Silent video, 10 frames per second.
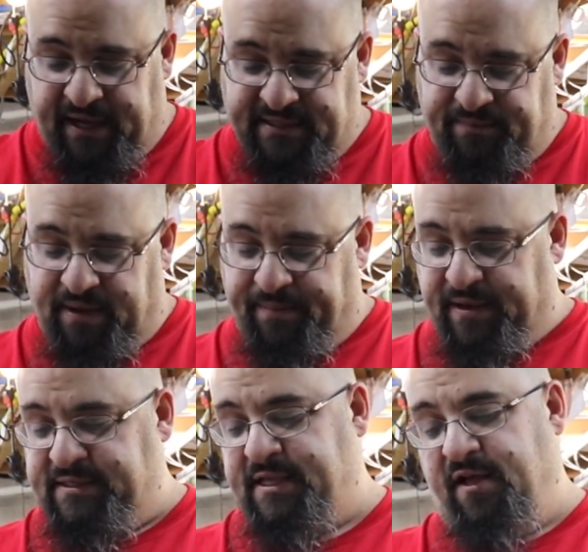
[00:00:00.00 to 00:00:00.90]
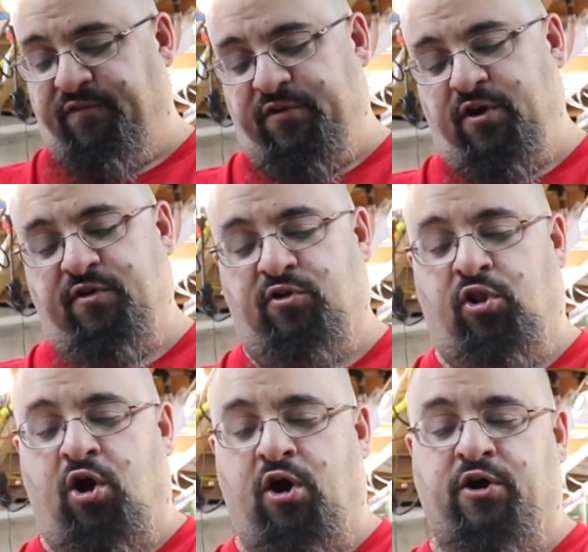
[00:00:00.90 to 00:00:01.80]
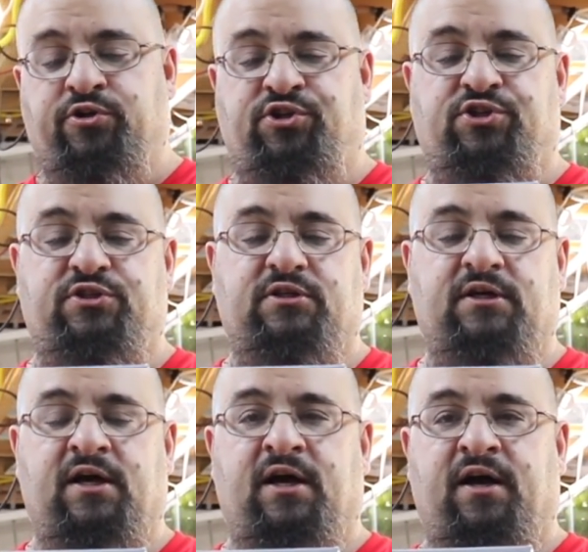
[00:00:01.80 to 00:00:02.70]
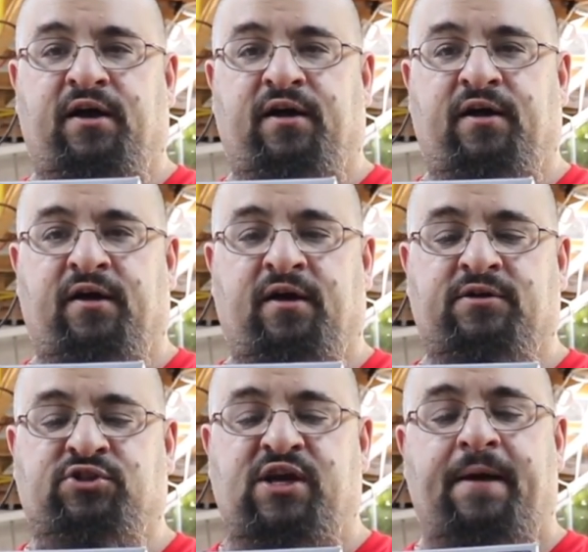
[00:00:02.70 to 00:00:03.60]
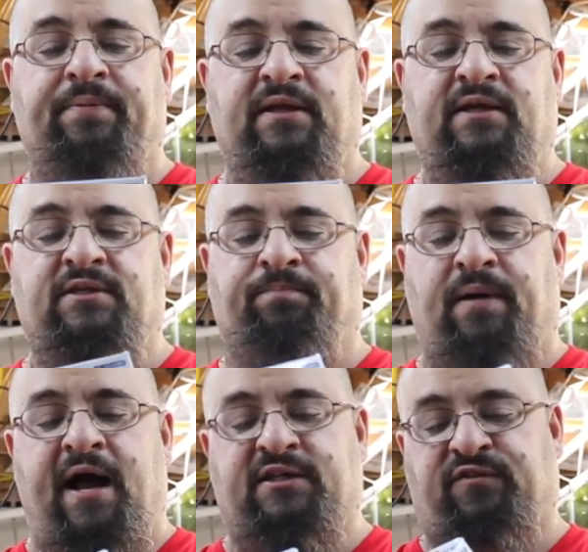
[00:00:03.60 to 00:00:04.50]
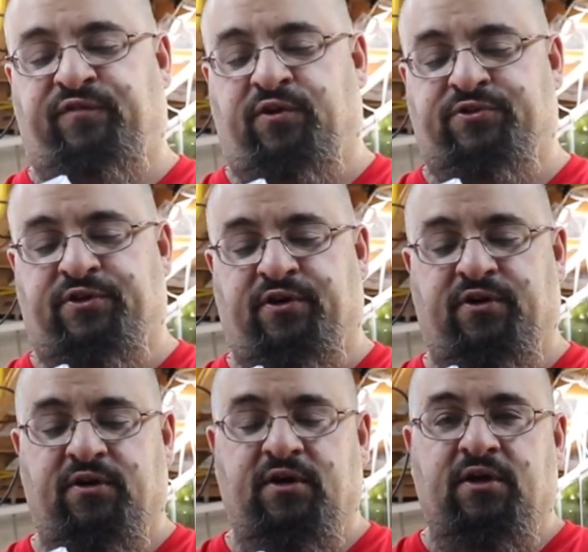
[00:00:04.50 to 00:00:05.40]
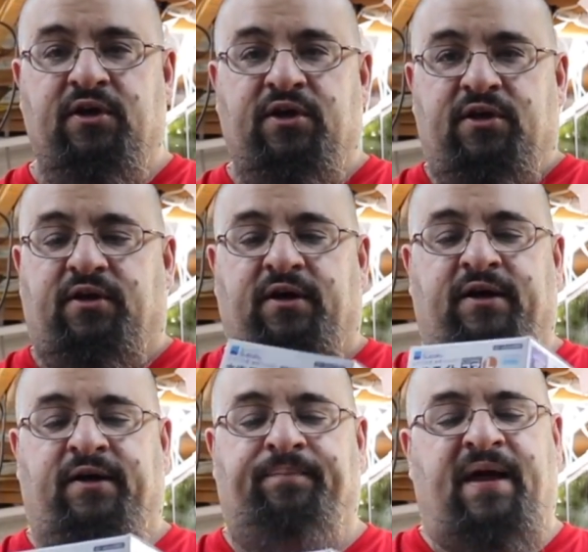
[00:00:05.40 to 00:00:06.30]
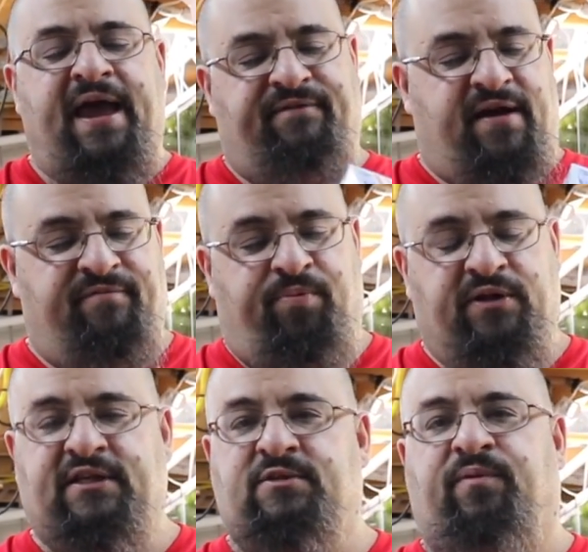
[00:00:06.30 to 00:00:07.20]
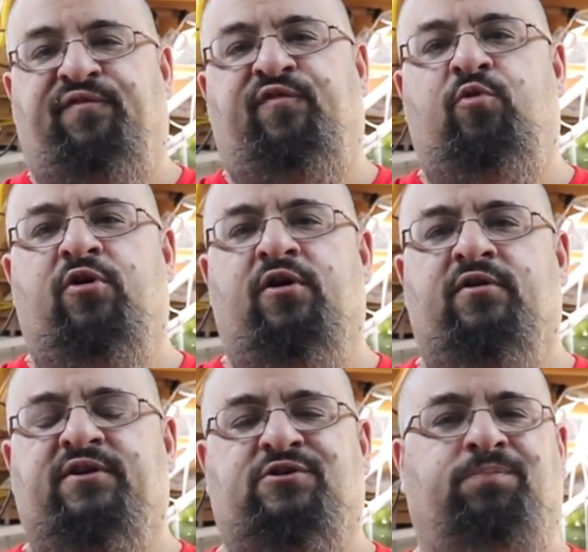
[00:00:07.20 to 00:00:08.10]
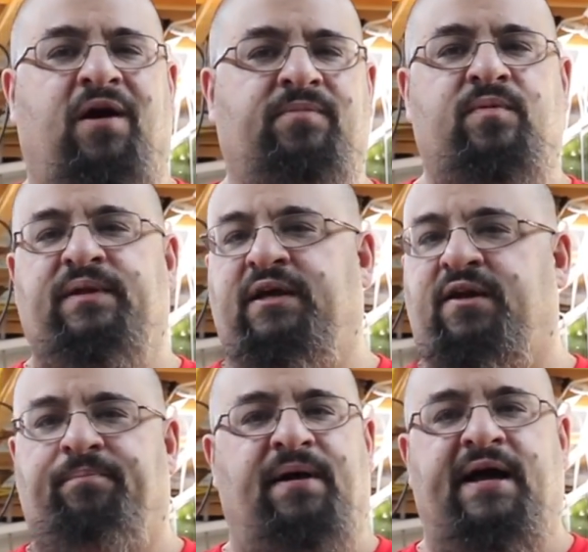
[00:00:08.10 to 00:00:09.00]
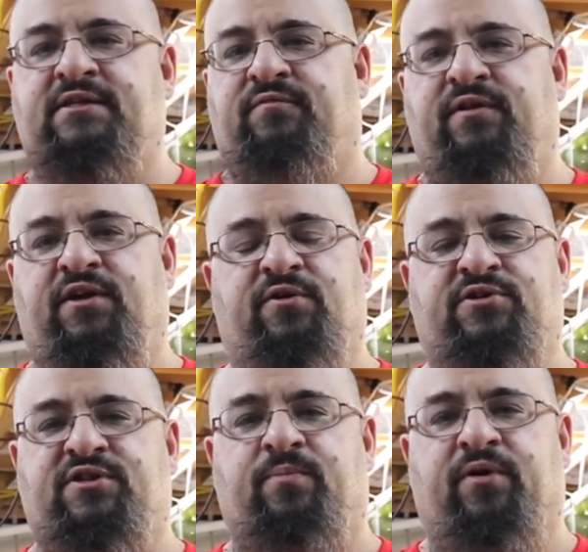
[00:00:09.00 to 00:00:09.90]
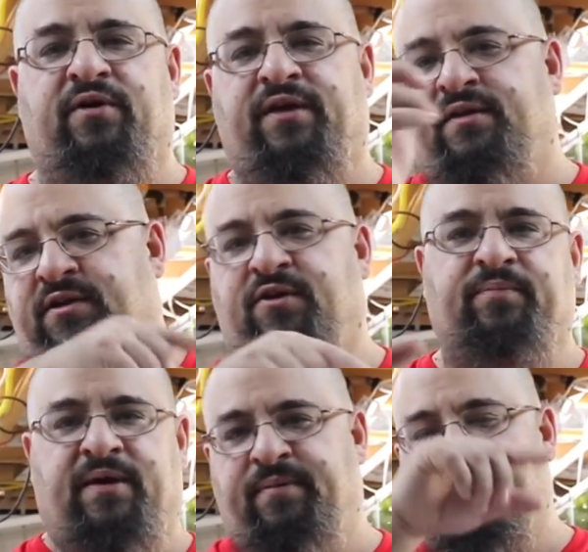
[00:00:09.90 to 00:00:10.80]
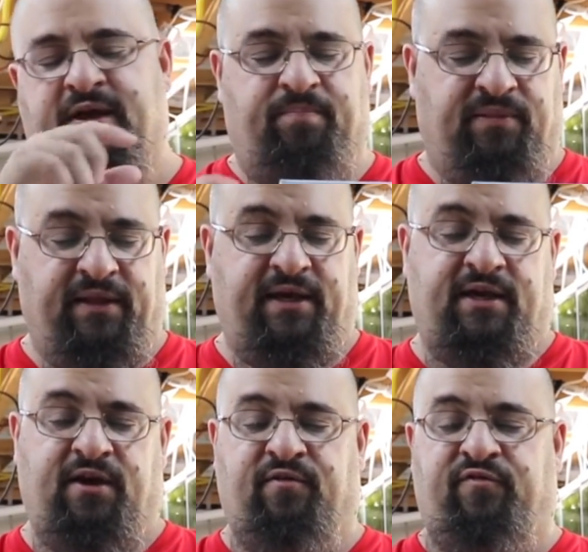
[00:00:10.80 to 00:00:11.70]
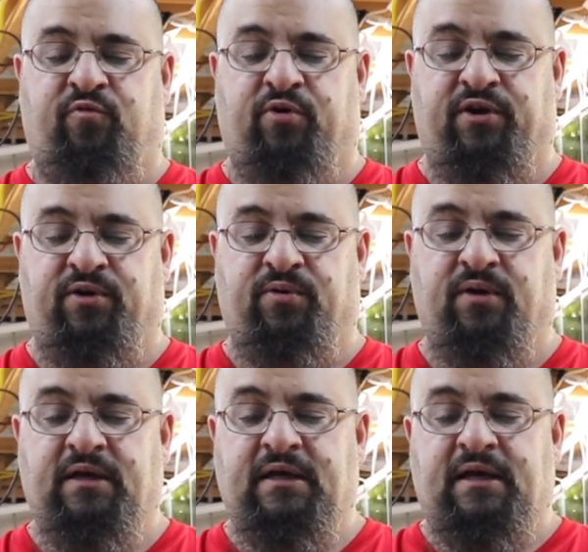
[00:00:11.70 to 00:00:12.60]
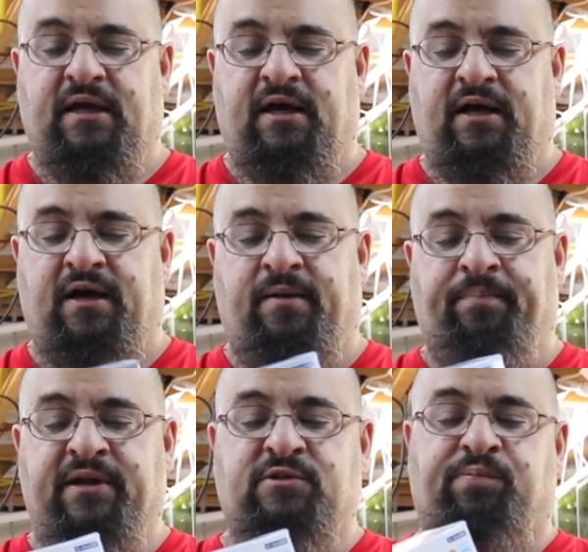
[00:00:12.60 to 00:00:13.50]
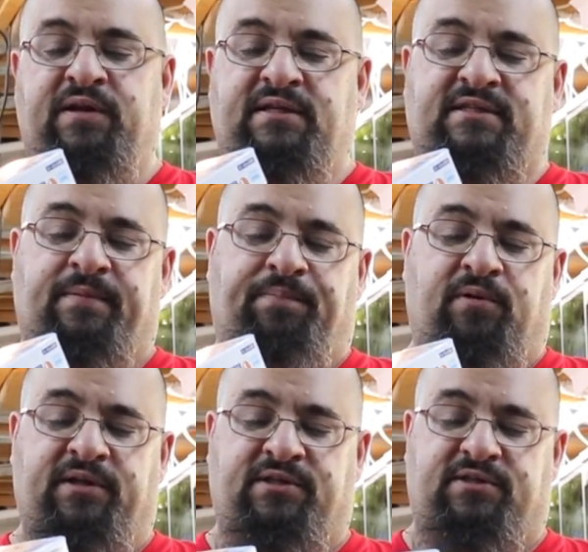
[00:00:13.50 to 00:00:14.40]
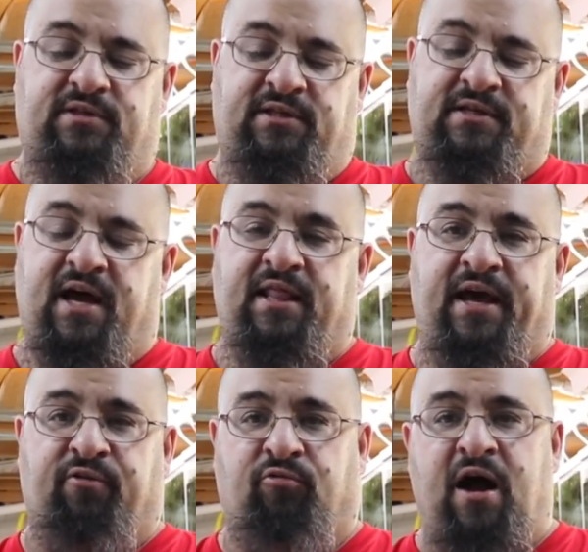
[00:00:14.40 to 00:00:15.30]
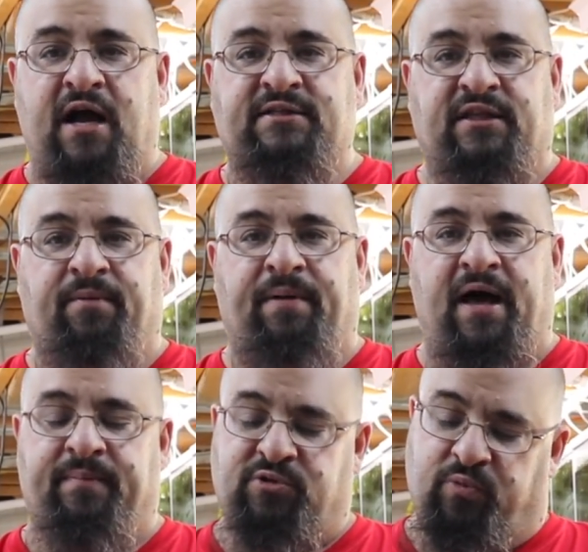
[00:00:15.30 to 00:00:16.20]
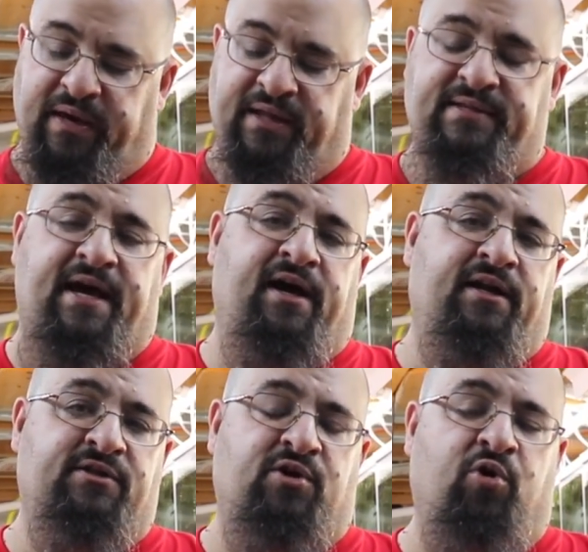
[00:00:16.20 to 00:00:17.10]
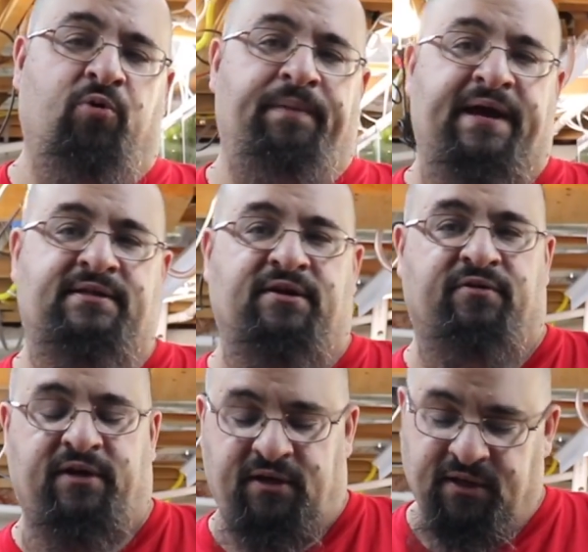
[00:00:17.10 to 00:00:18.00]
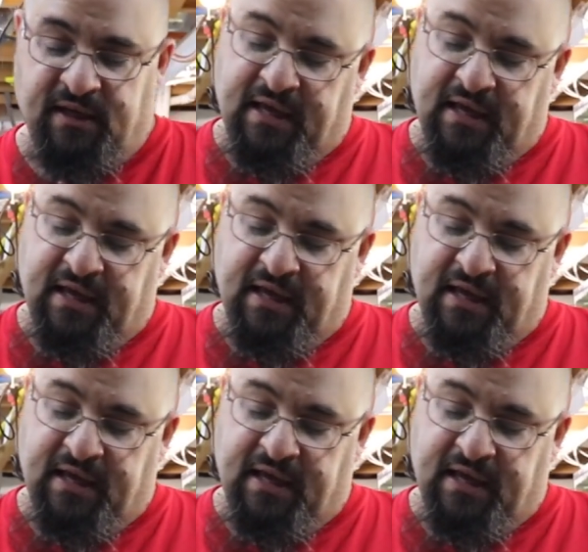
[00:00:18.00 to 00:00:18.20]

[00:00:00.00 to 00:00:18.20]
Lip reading: I did buy myself another large Japanese box filter. I've bought these before. There's probably an unboxing video somewhere that, you know, maybe I could link here for you. But it's pretty simple. It's got like rocks on the bottom to weigh it down and to hold bacteria.